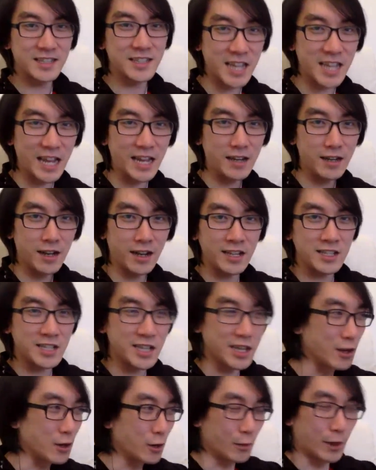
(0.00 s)

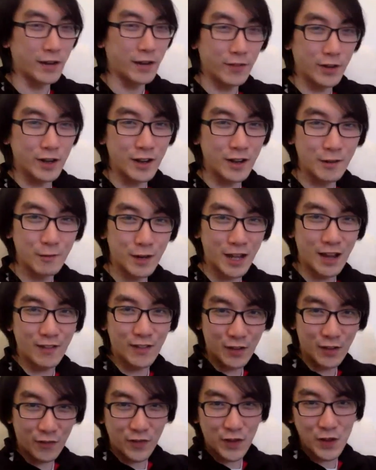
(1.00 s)
1090 or
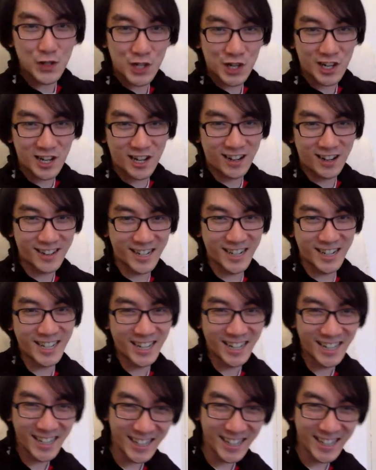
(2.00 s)
whatever future card.